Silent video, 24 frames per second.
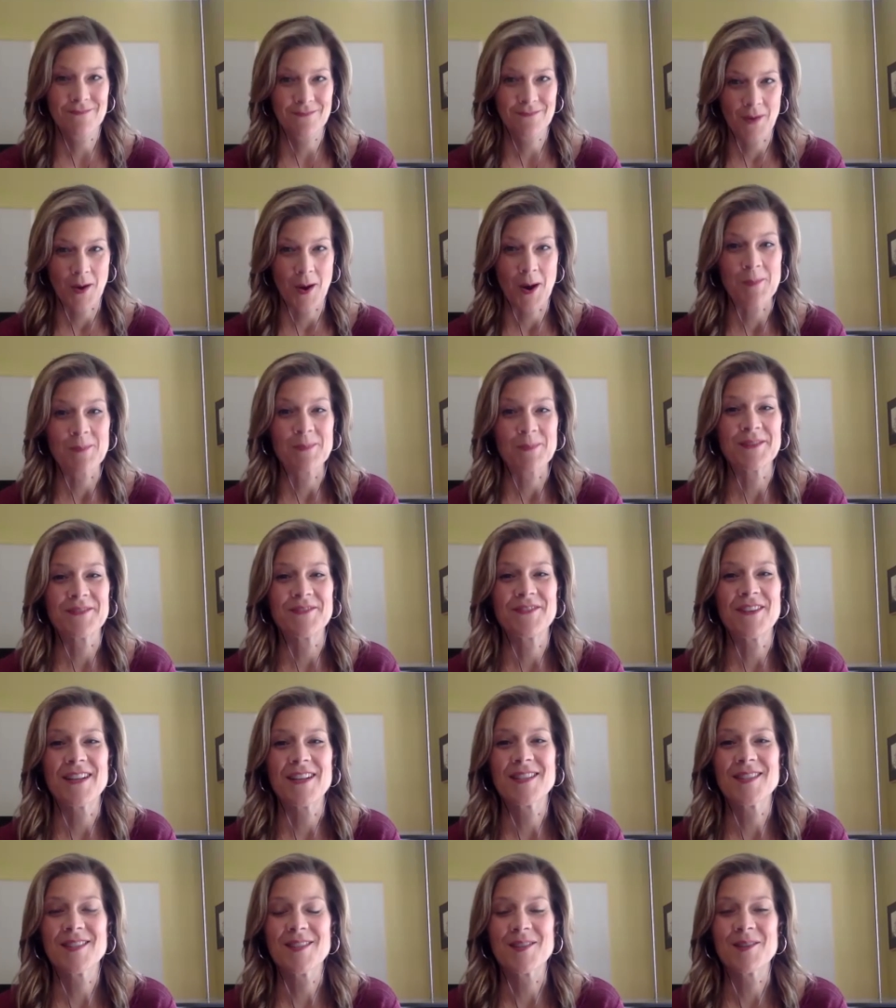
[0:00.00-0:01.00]
harp
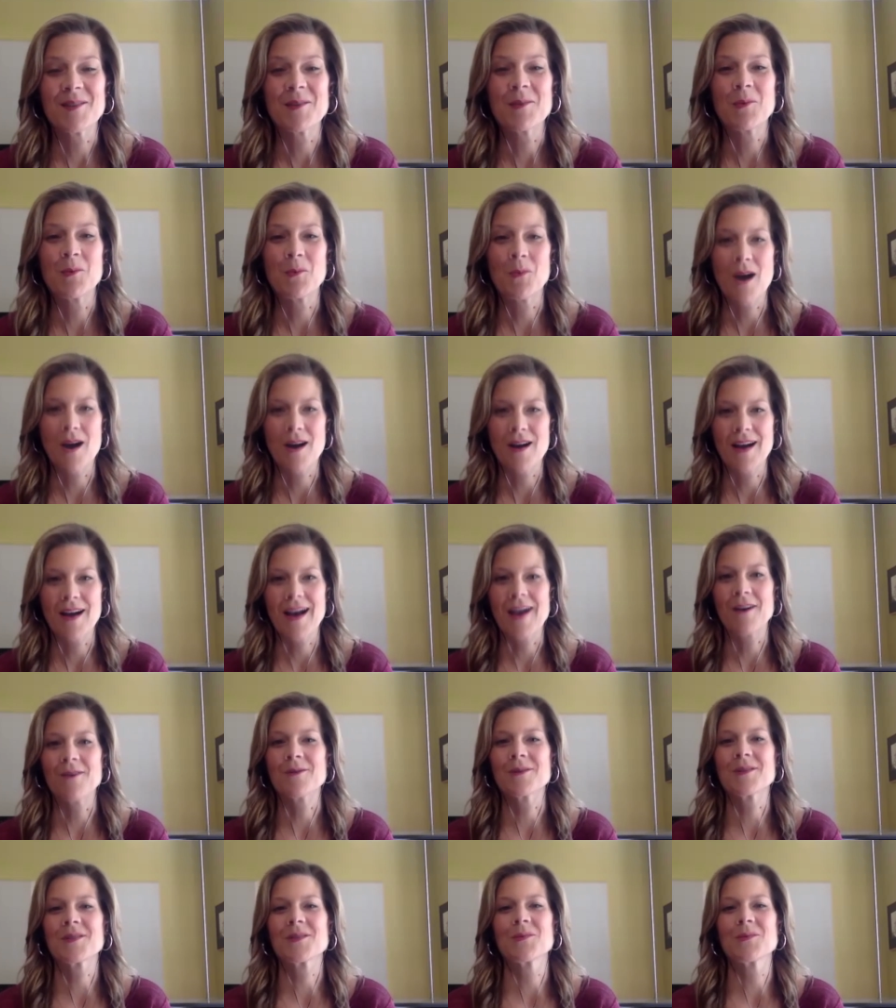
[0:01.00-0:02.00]
professor walk
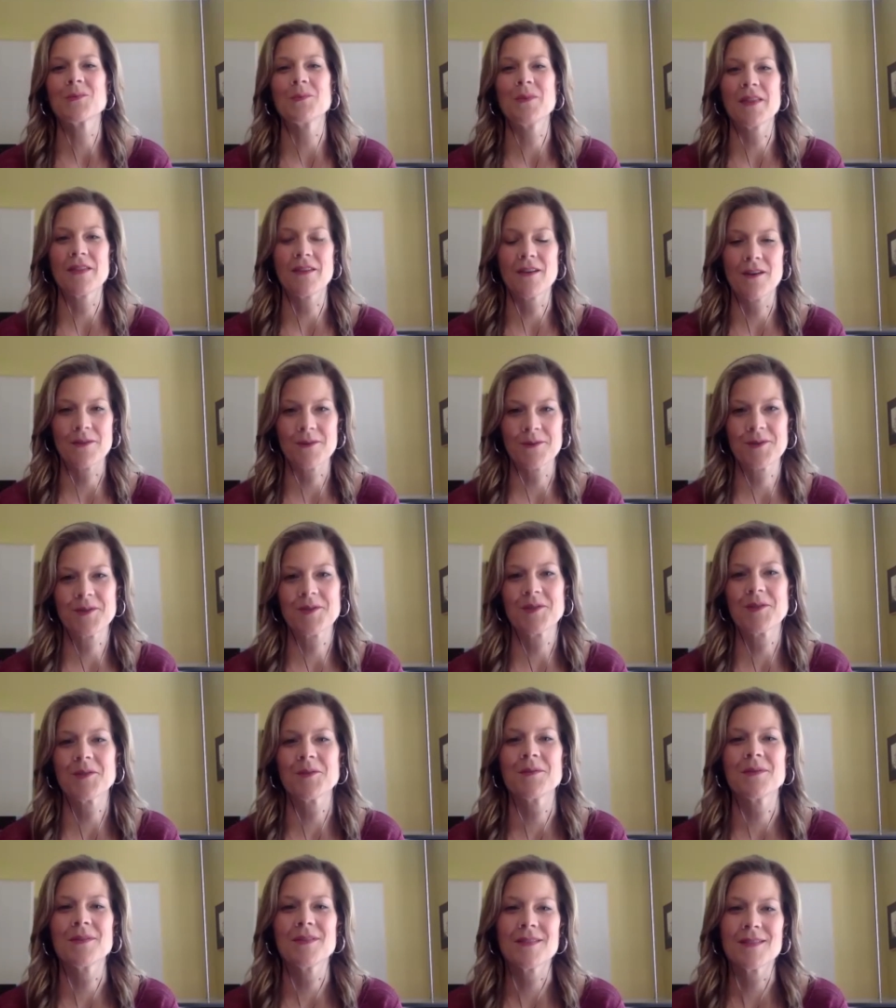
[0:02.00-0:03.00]
out with other
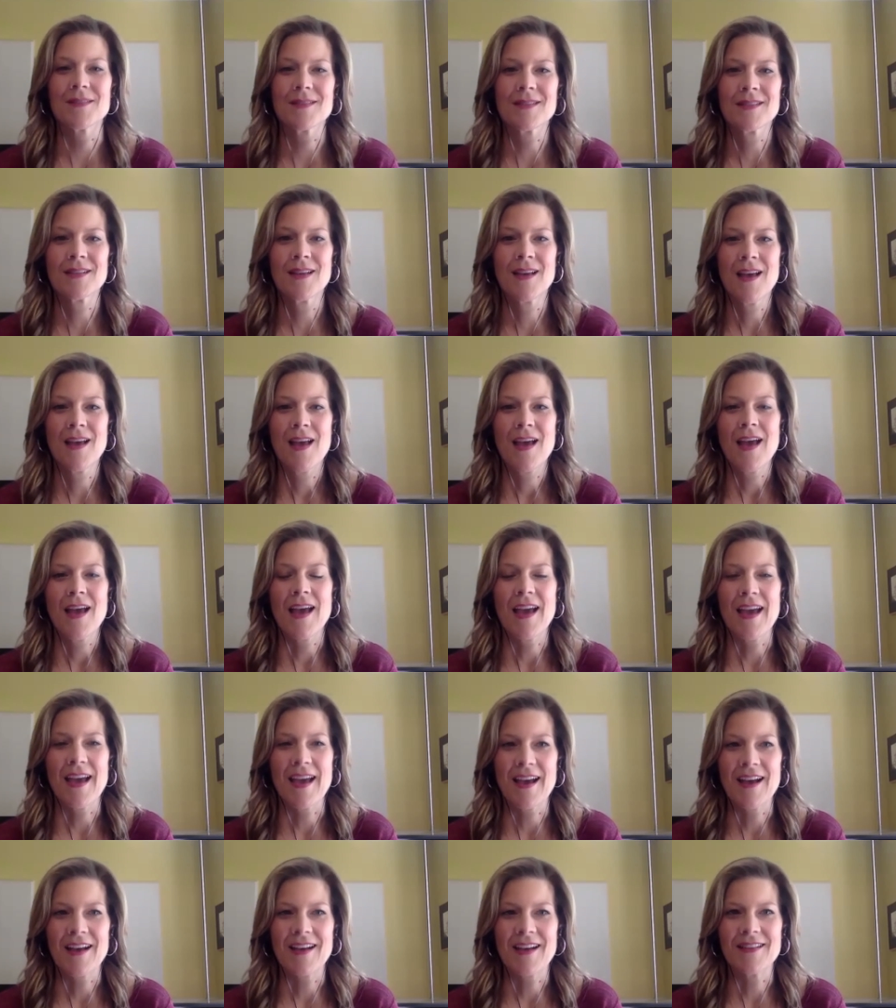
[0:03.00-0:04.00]
students.
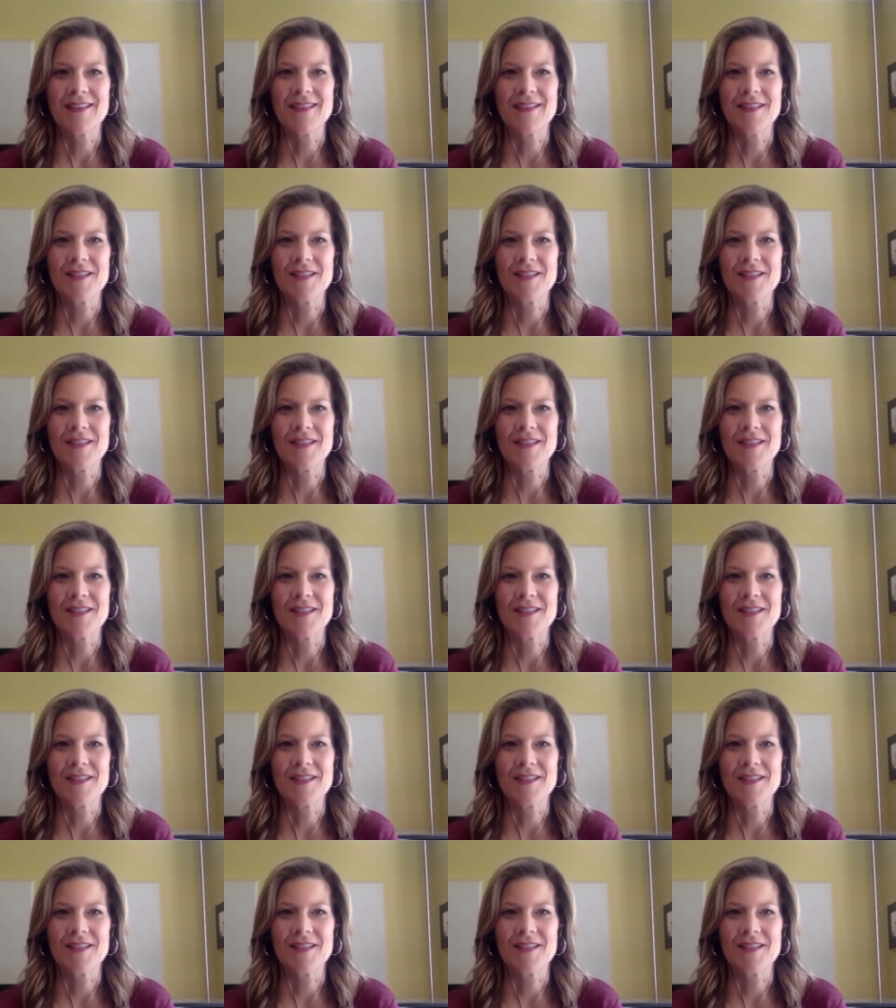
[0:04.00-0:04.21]
And